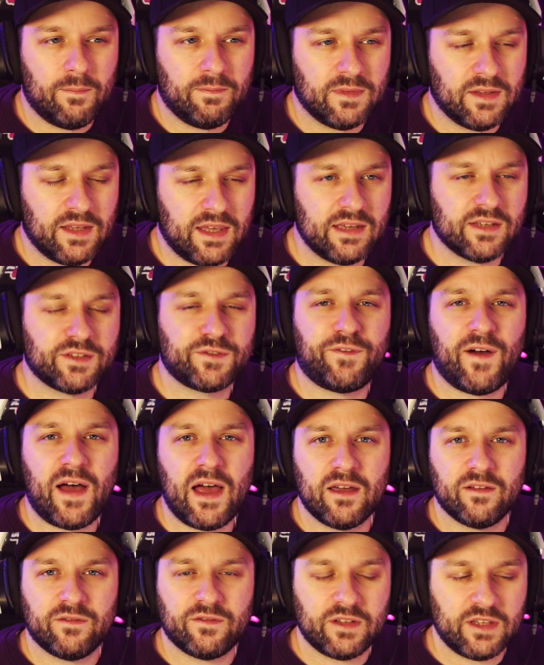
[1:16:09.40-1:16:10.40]
Gears
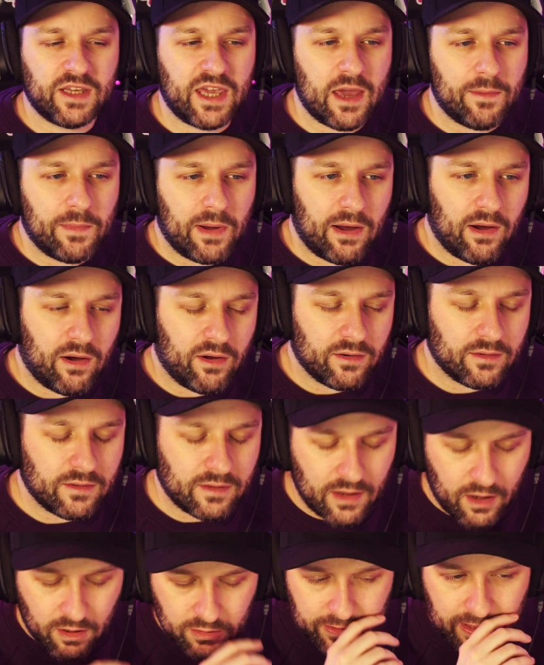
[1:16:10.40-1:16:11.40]
5, it came out
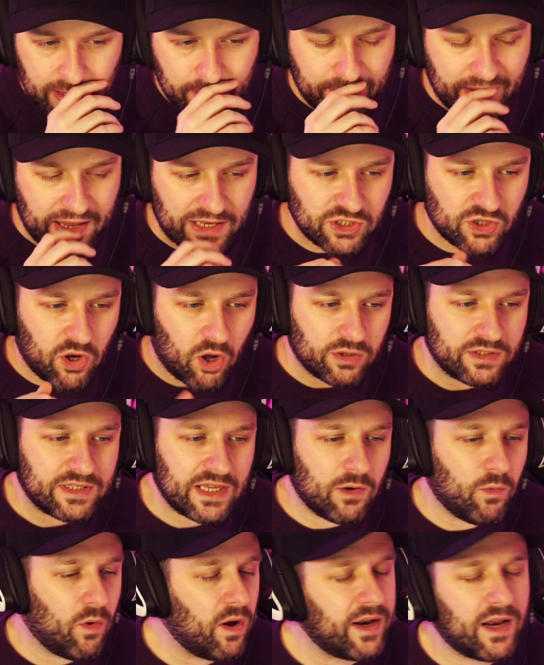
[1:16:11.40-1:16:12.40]
on Game Pass on
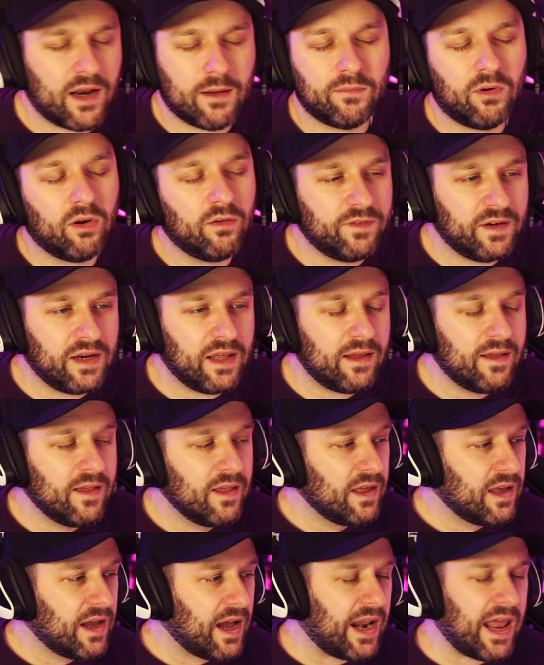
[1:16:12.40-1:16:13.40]
day one and I'm loving it,
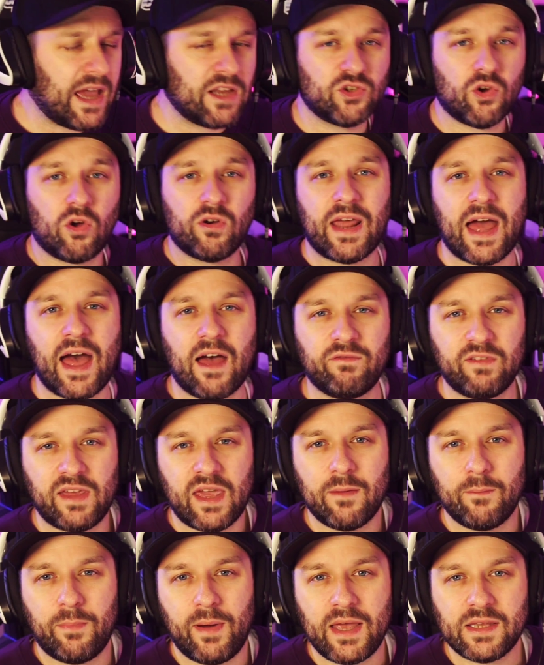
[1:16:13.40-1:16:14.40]
and I don't have
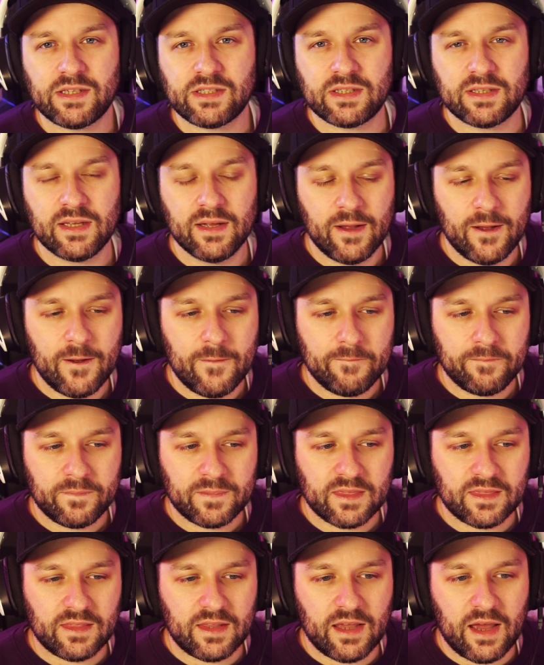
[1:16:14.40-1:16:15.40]
Game Pass,
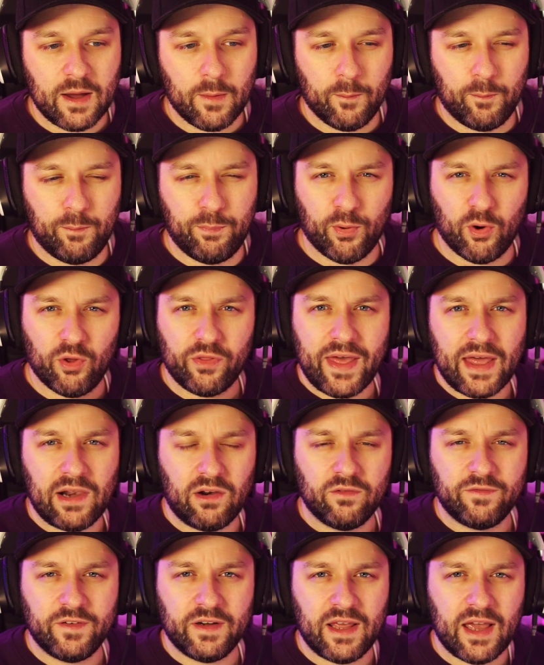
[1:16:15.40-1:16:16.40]
but they're
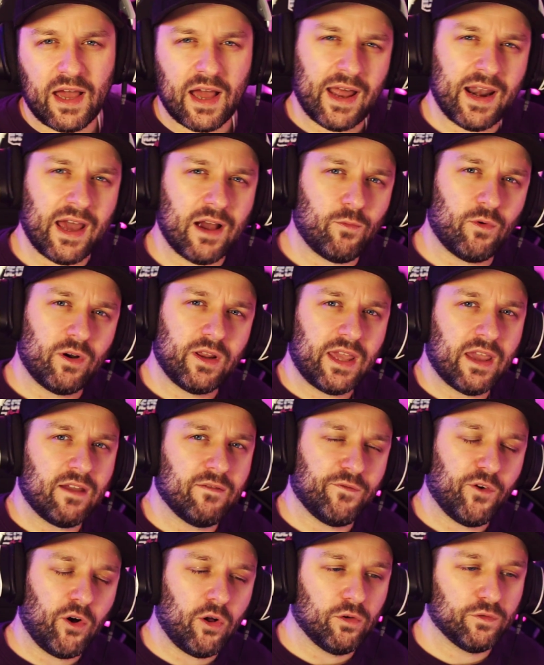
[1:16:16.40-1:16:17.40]
loving it and I want to get
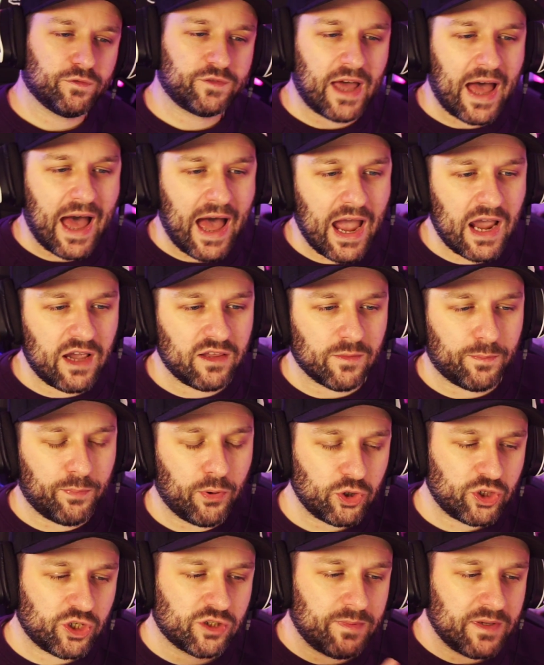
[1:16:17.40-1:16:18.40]
involved, that either
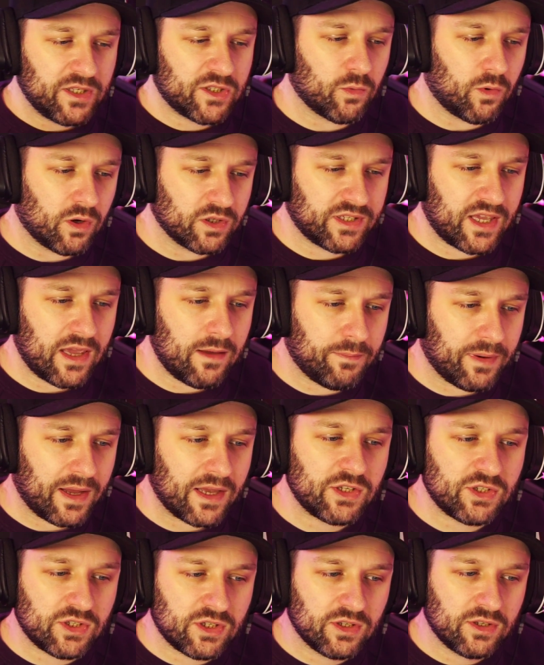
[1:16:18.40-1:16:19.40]
pushes me towards Game
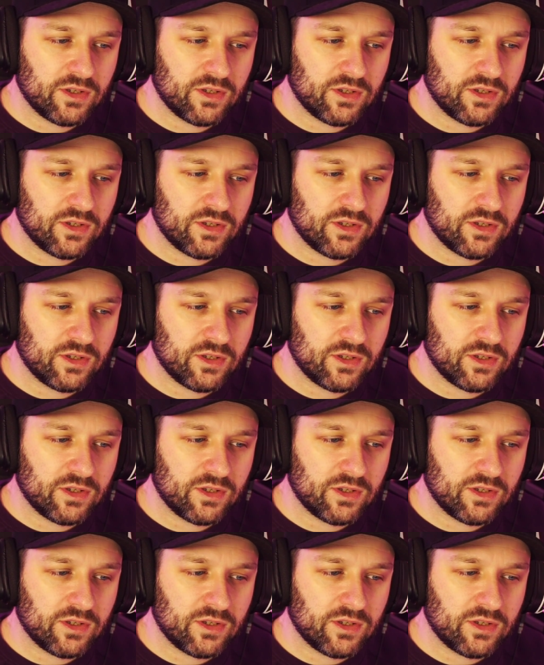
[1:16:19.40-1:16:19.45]
Pass